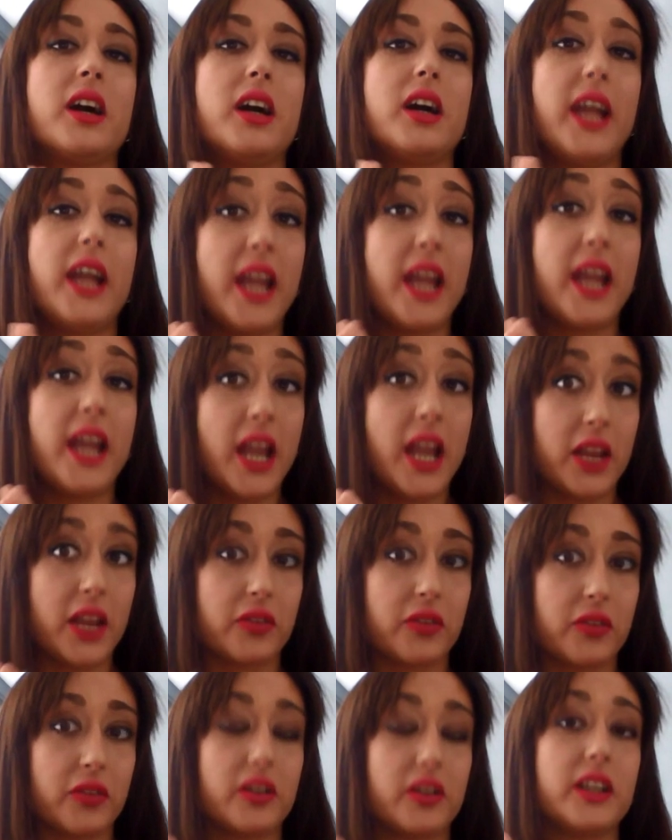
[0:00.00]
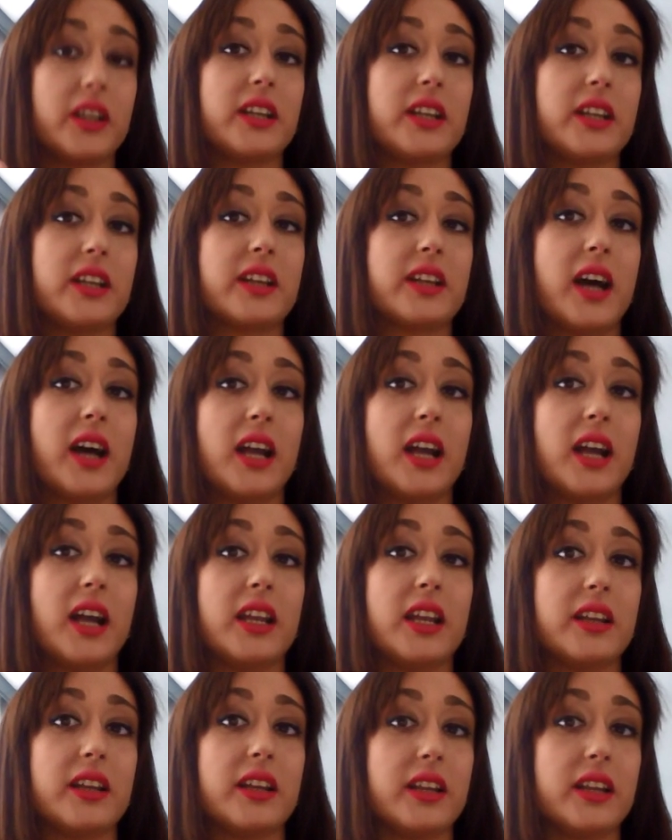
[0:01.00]
Eighth in
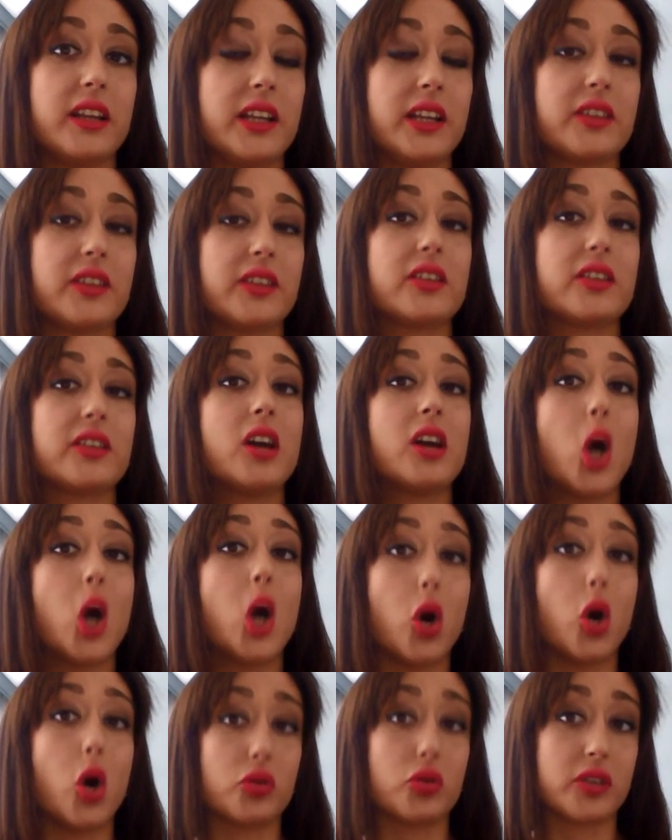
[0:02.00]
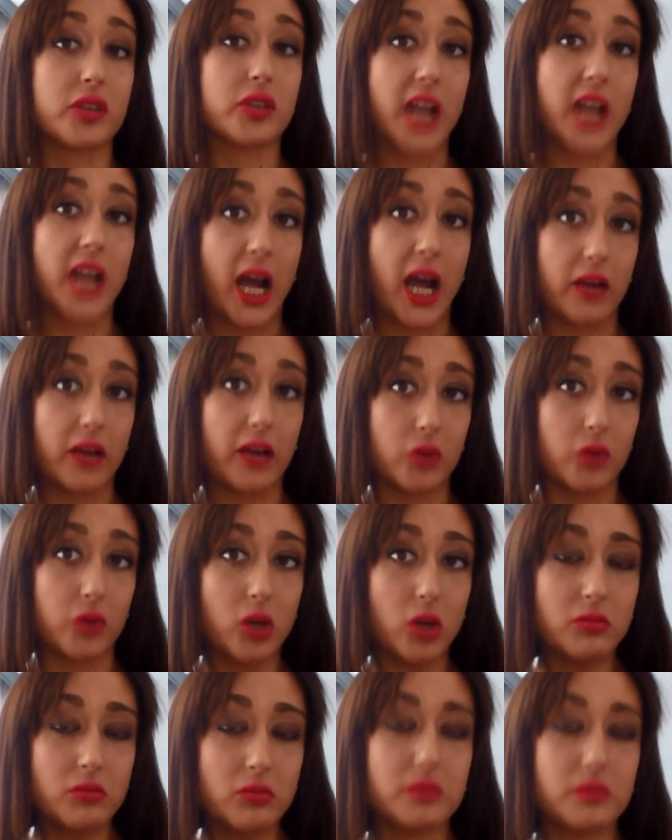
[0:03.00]
Italian is
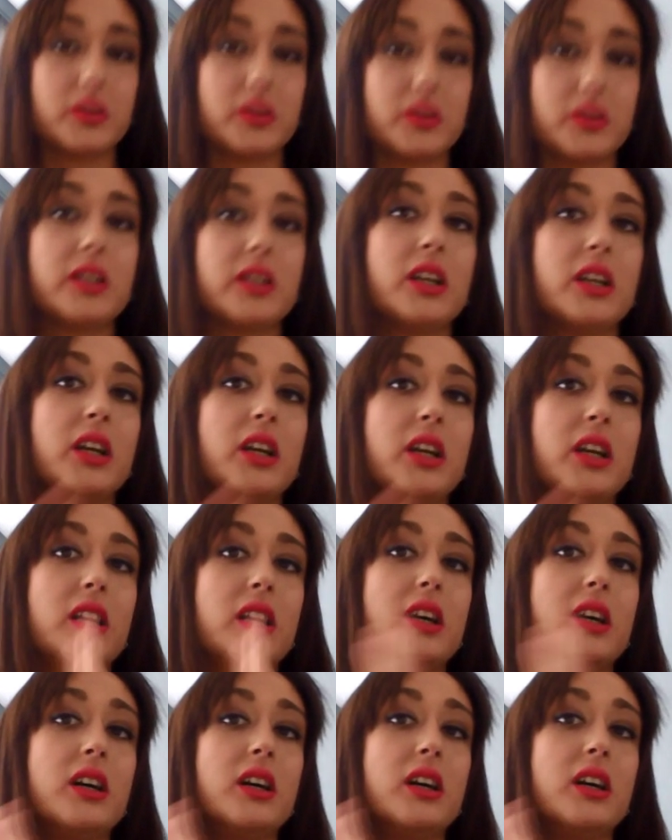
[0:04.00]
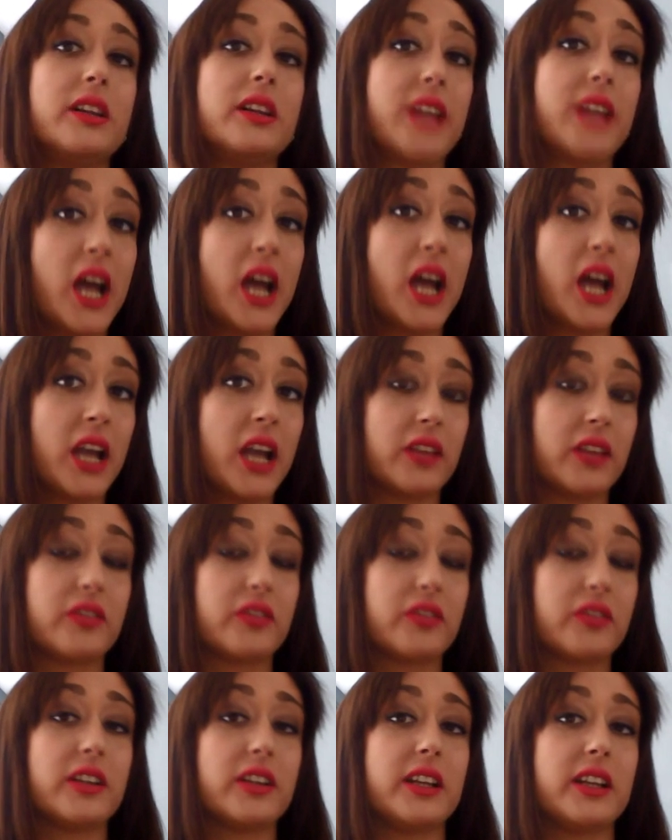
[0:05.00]
ottavo.
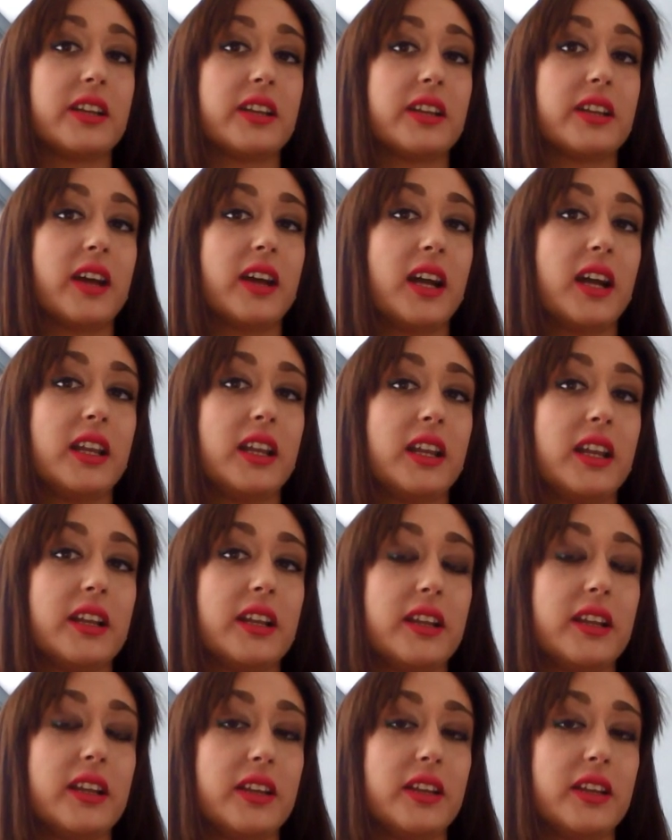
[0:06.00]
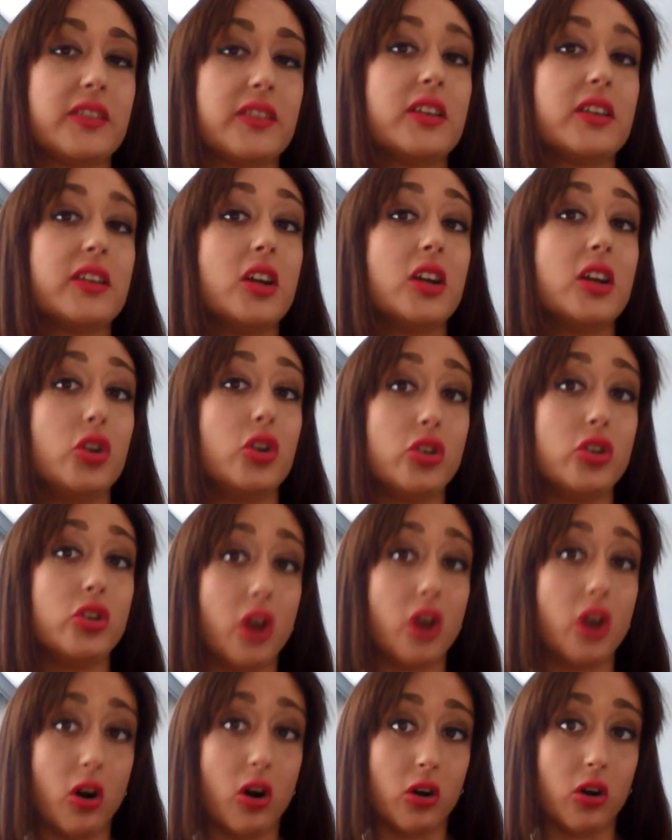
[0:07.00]
Ninth in Italian is
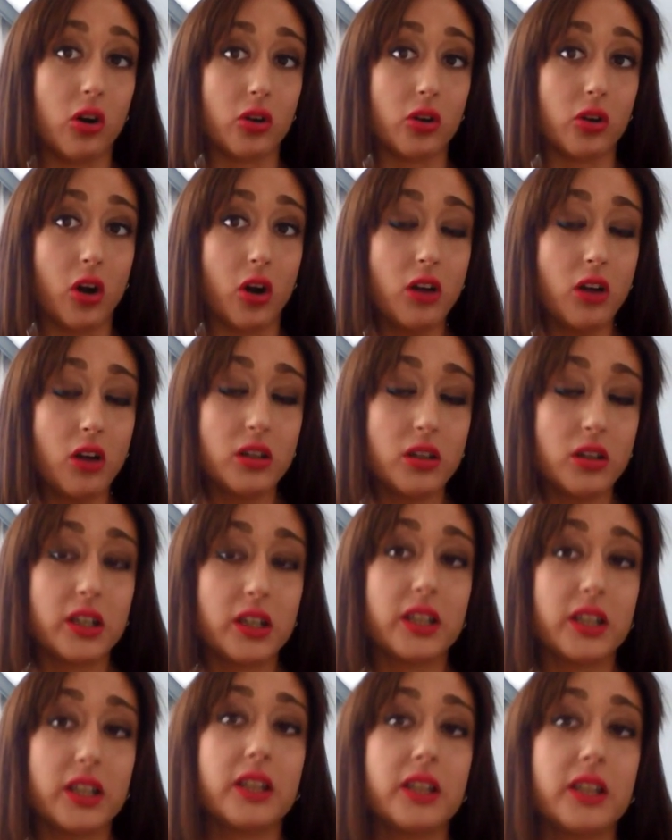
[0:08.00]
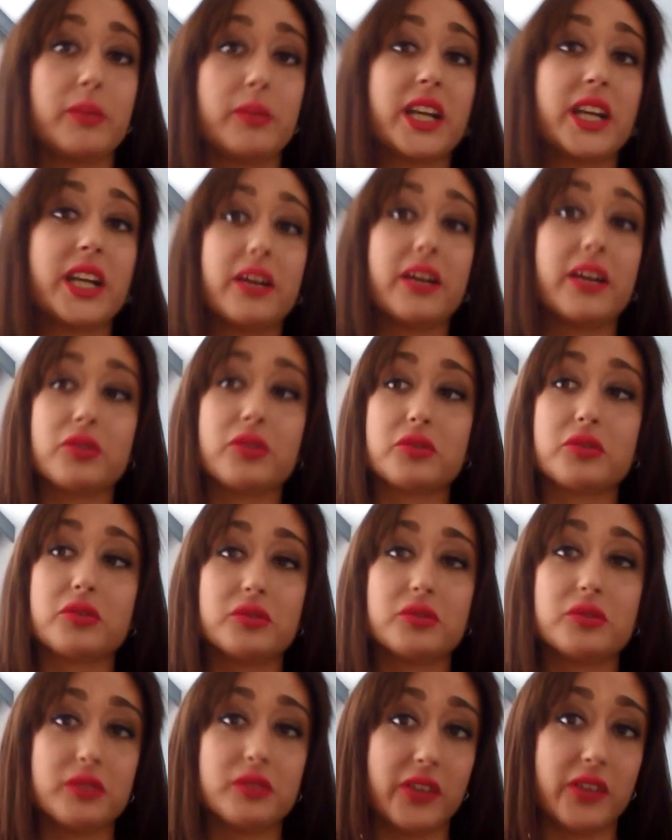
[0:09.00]
nono. Be careful
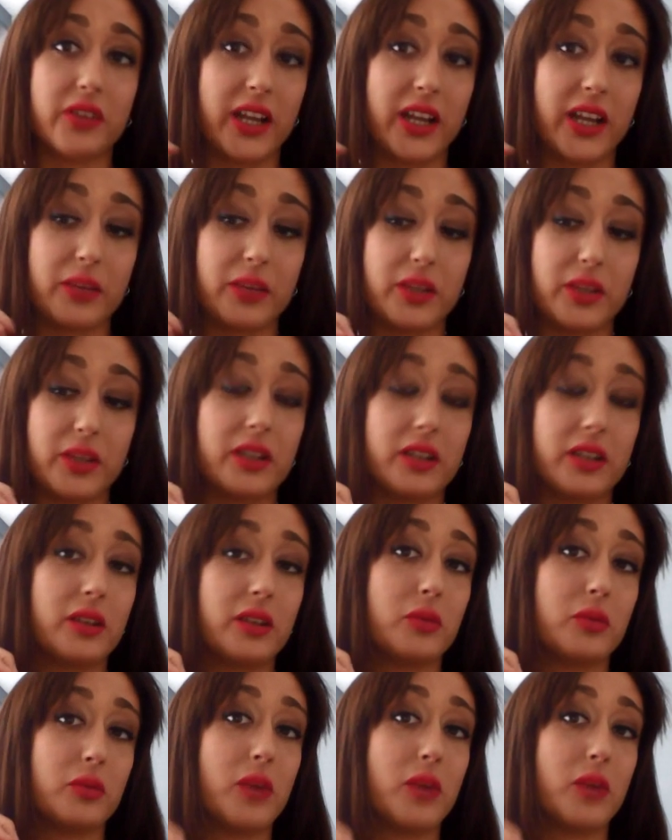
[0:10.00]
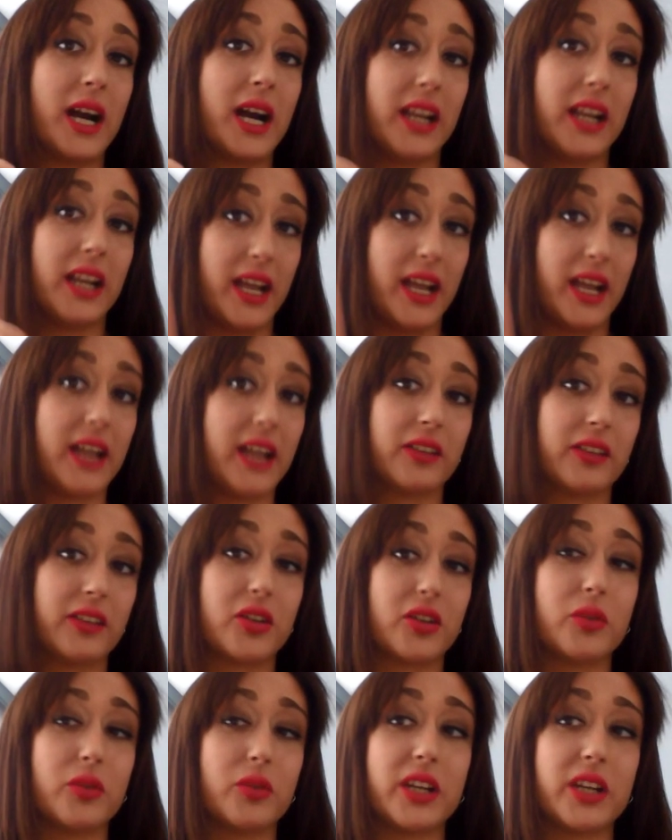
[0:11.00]
to say it with one N,
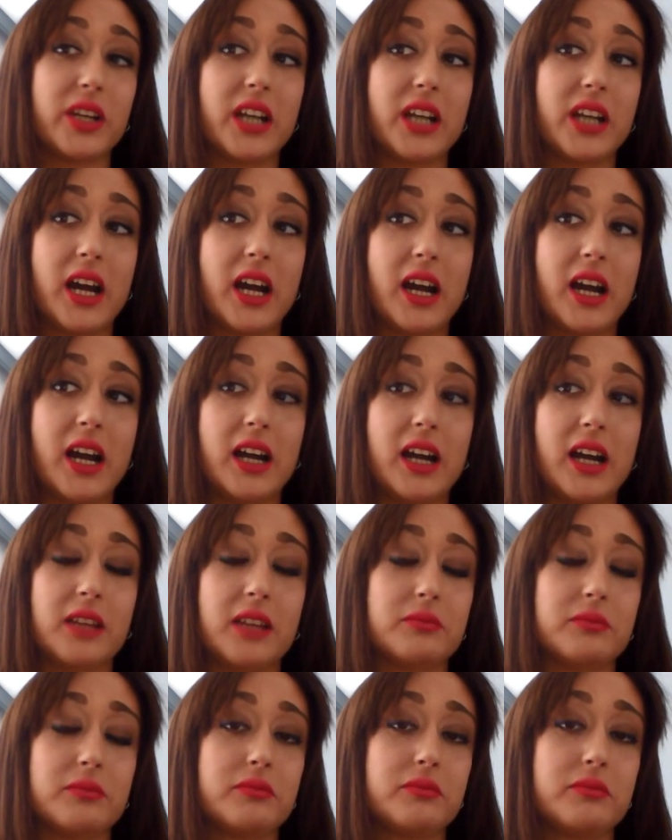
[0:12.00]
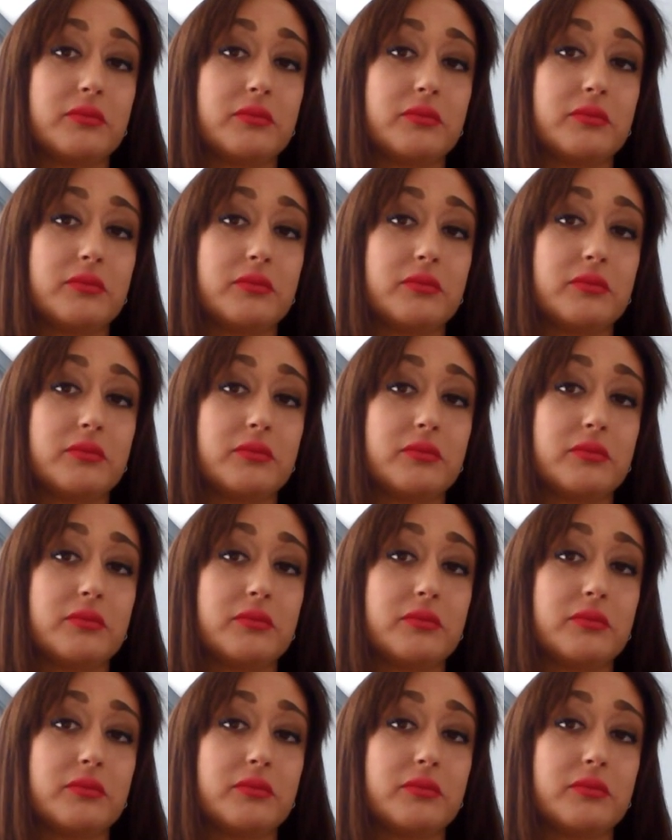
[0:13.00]
so with a